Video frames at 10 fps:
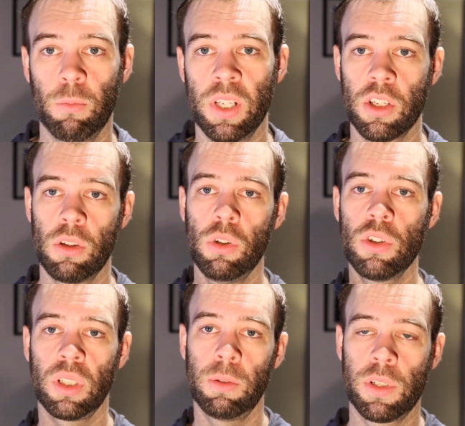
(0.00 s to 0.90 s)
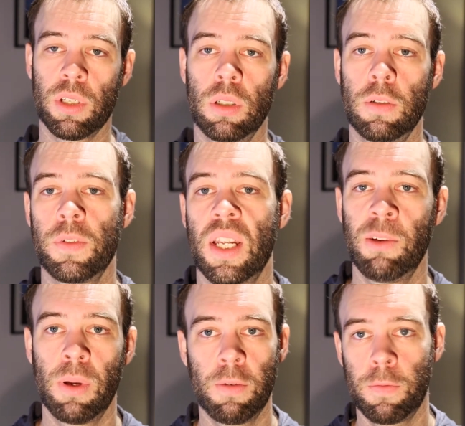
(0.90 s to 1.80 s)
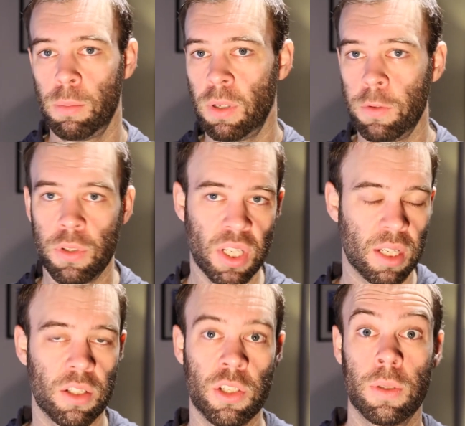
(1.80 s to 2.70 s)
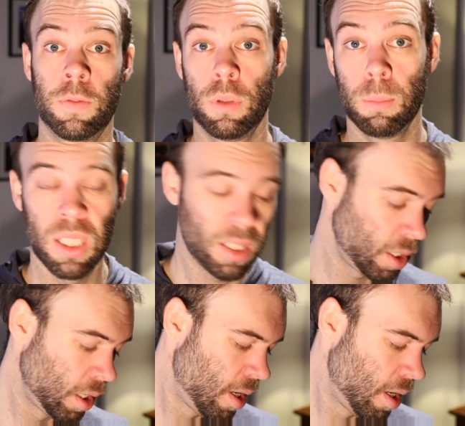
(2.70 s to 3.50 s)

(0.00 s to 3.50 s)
which usually resolves anywhere from a few seconds to a few minutes.